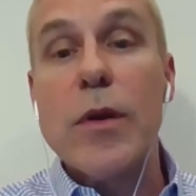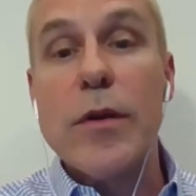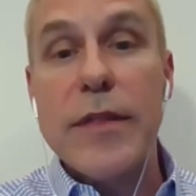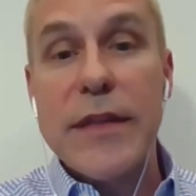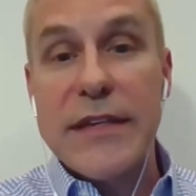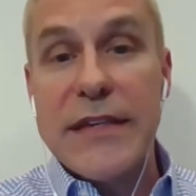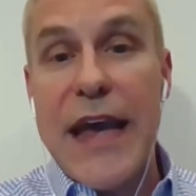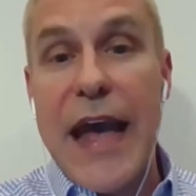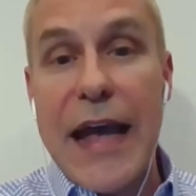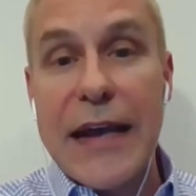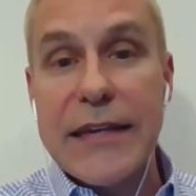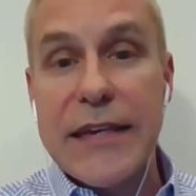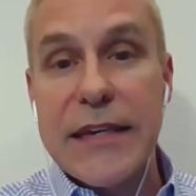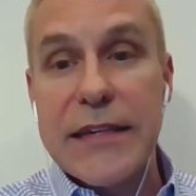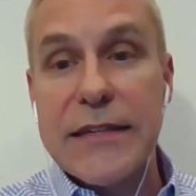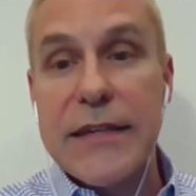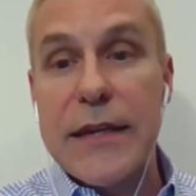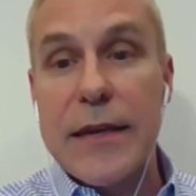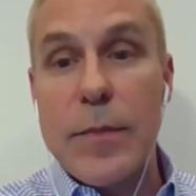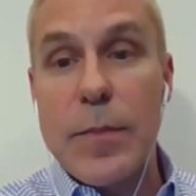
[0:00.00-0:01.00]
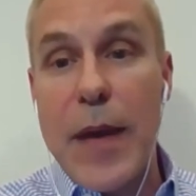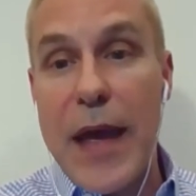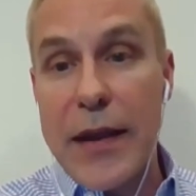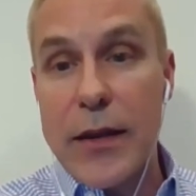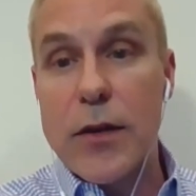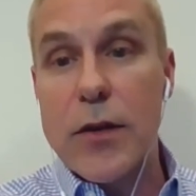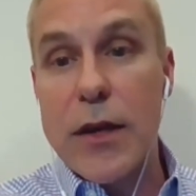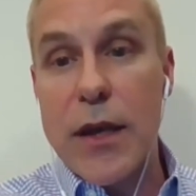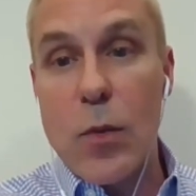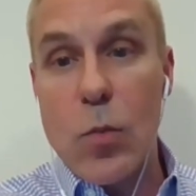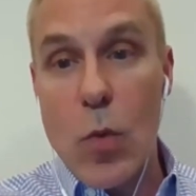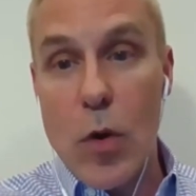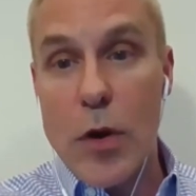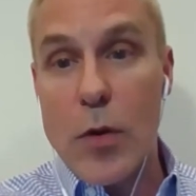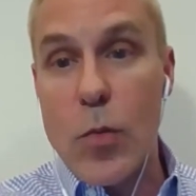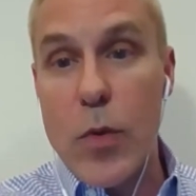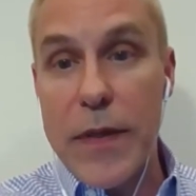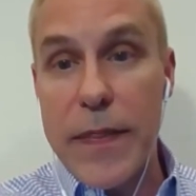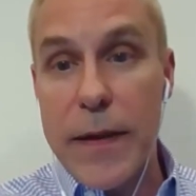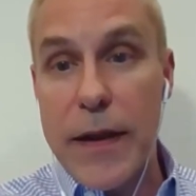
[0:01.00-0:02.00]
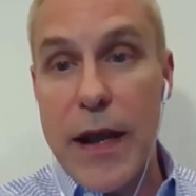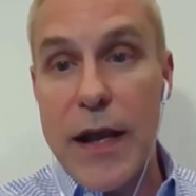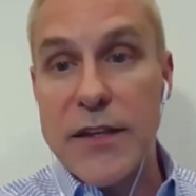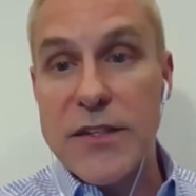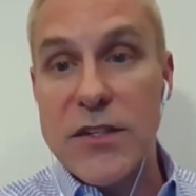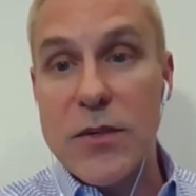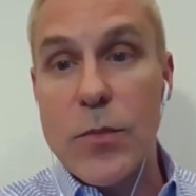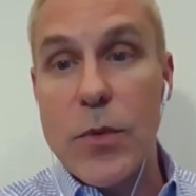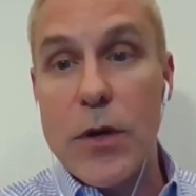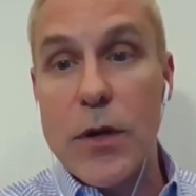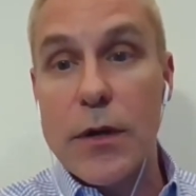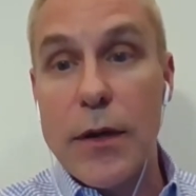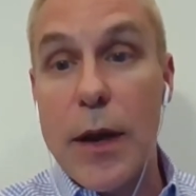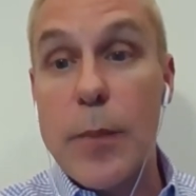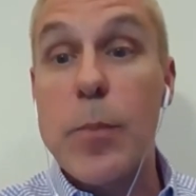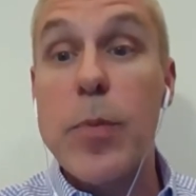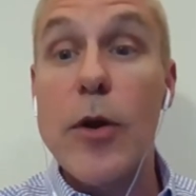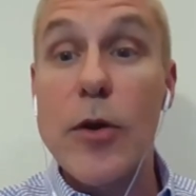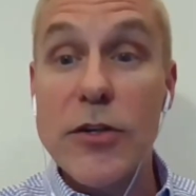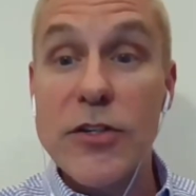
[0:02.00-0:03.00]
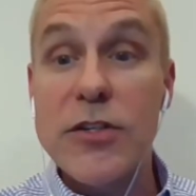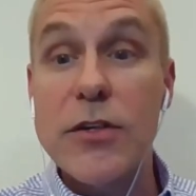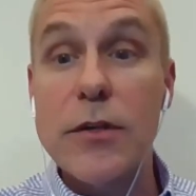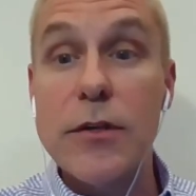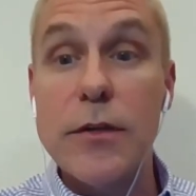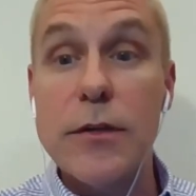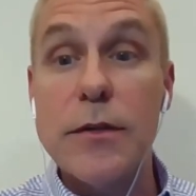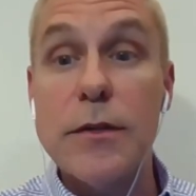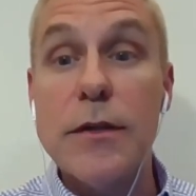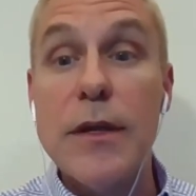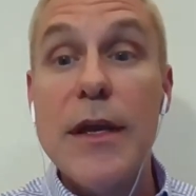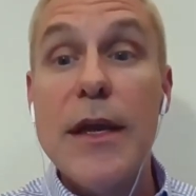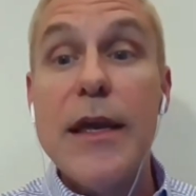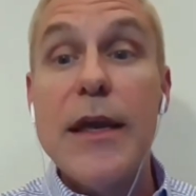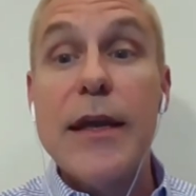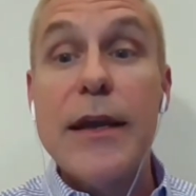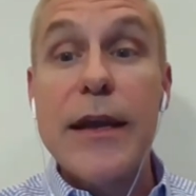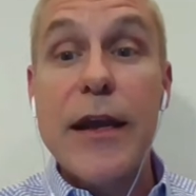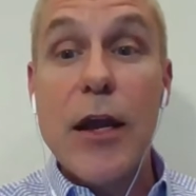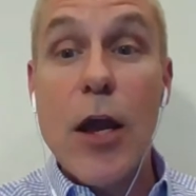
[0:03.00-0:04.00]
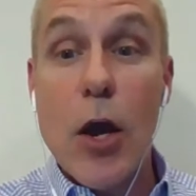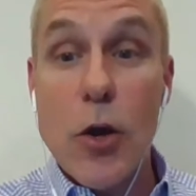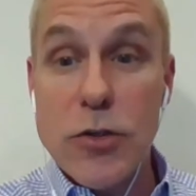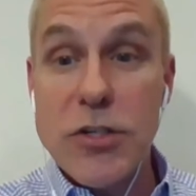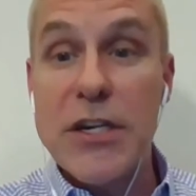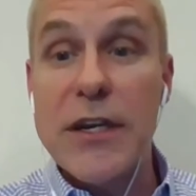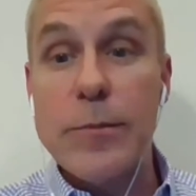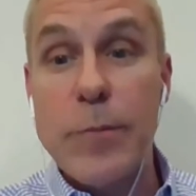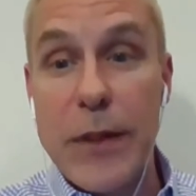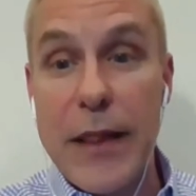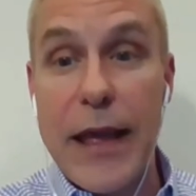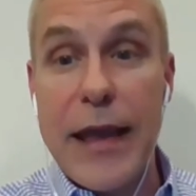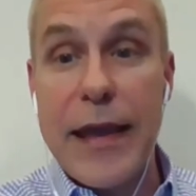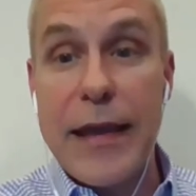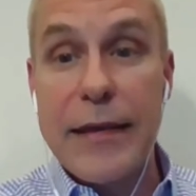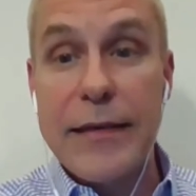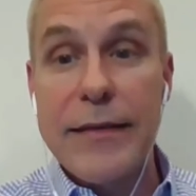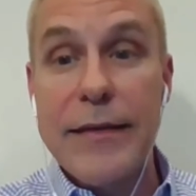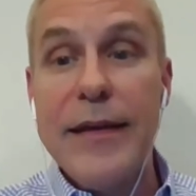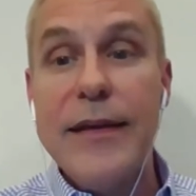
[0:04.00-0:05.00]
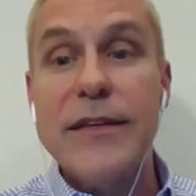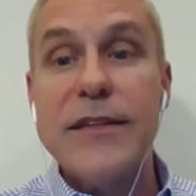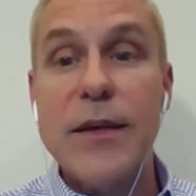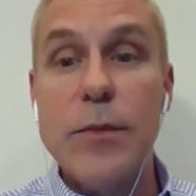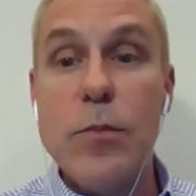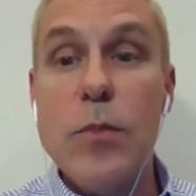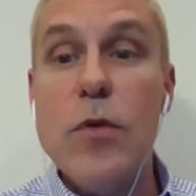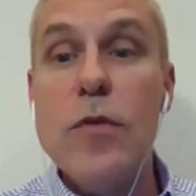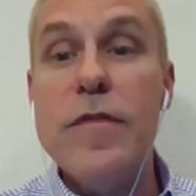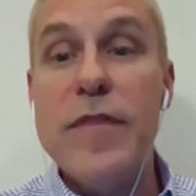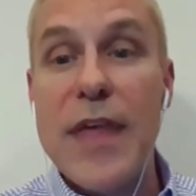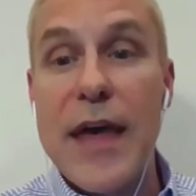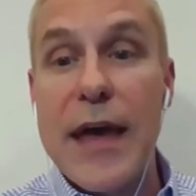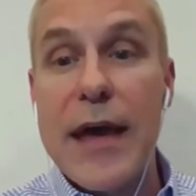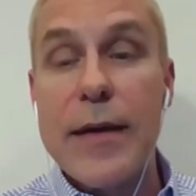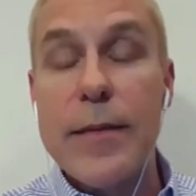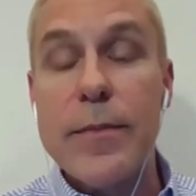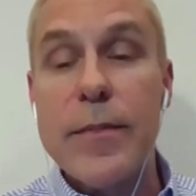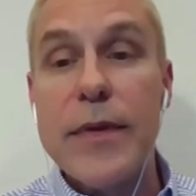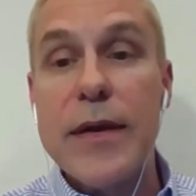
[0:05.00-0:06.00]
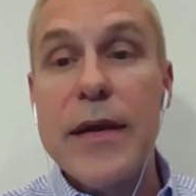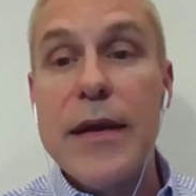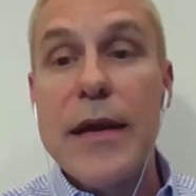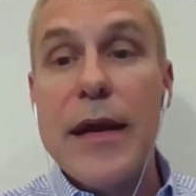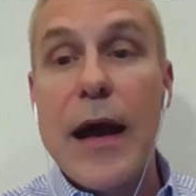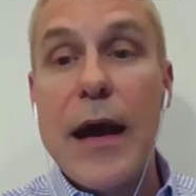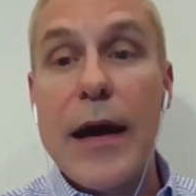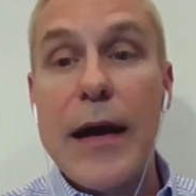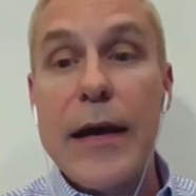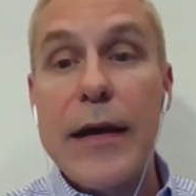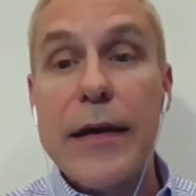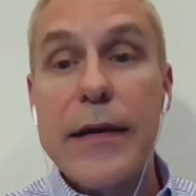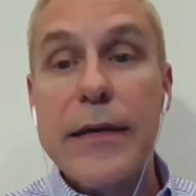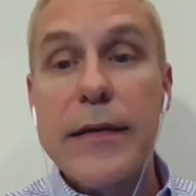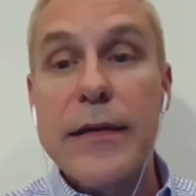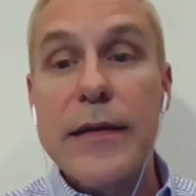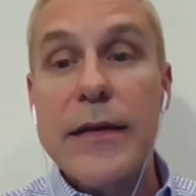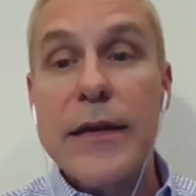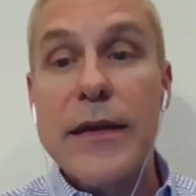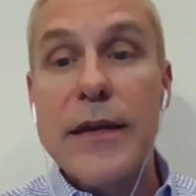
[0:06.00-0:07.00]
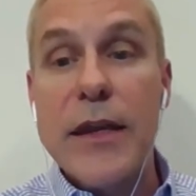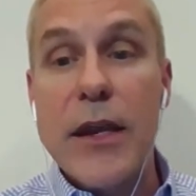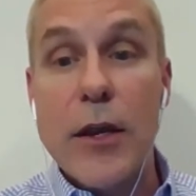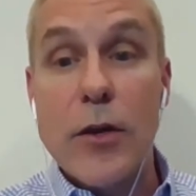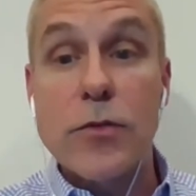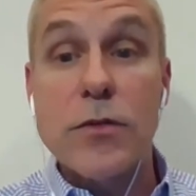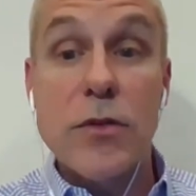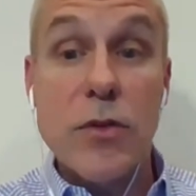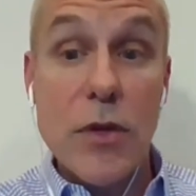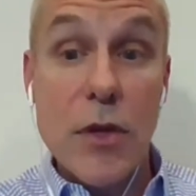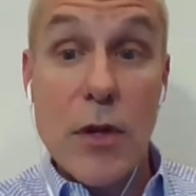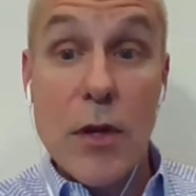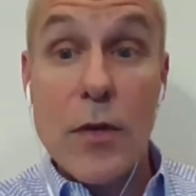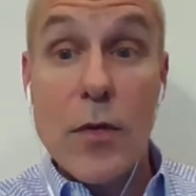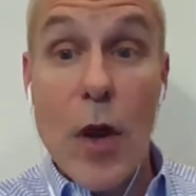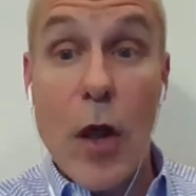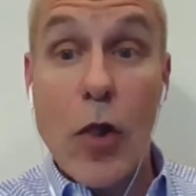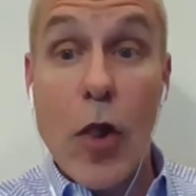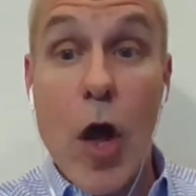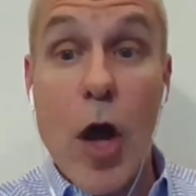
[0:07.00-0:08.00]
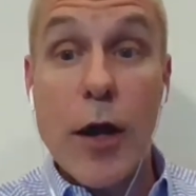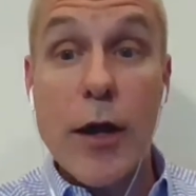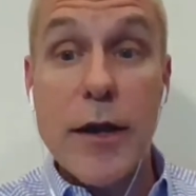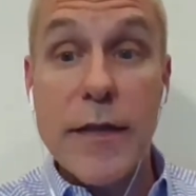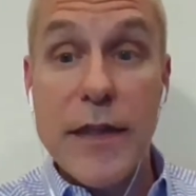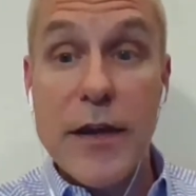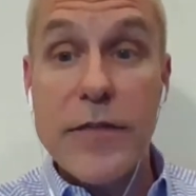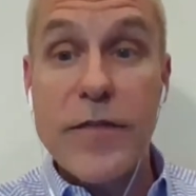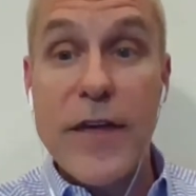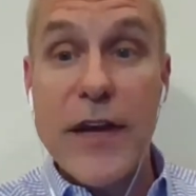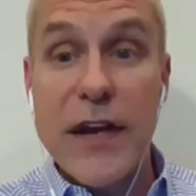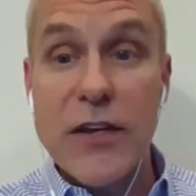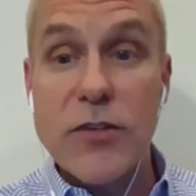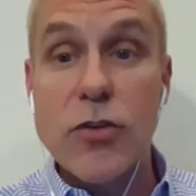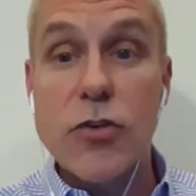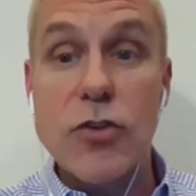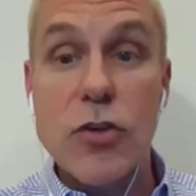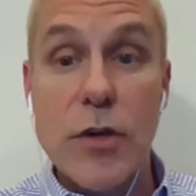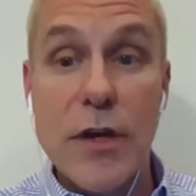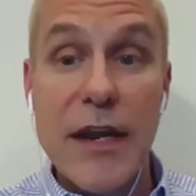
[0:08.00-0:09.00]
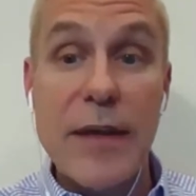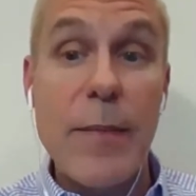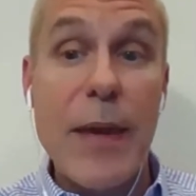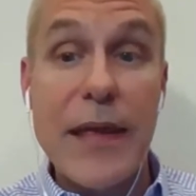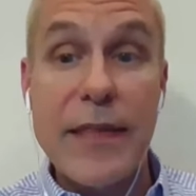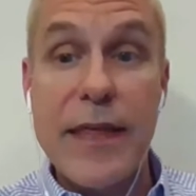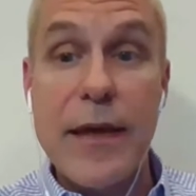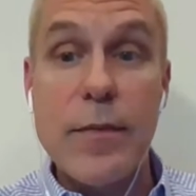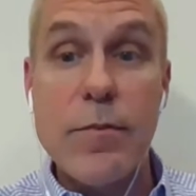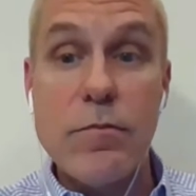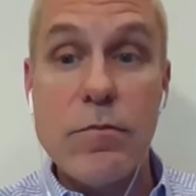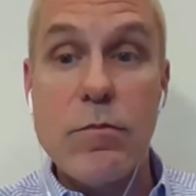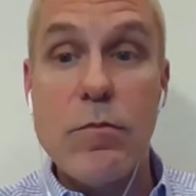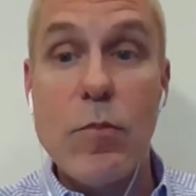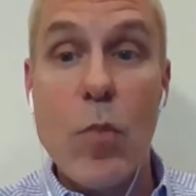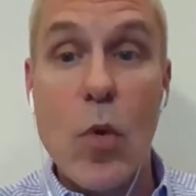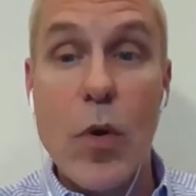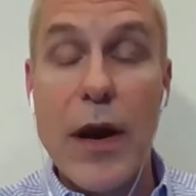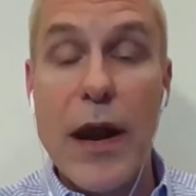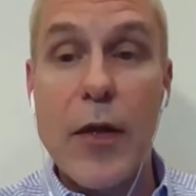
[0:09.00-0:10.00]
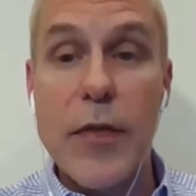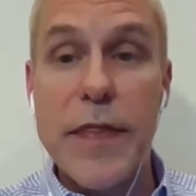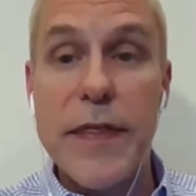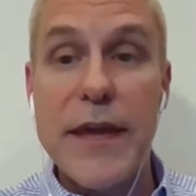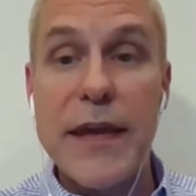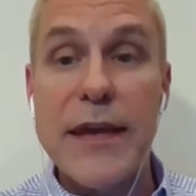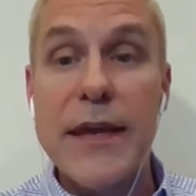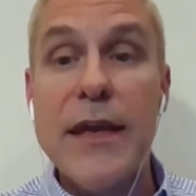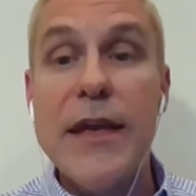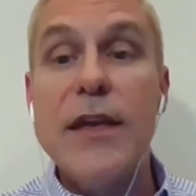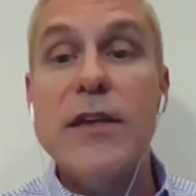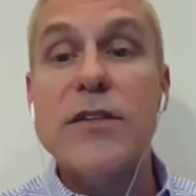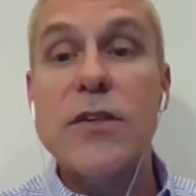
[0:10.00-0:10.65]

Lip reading: What are the tactics that a banker can work with a customer, a personal coaching plan to move them, along on their financial journey and make them more healthy?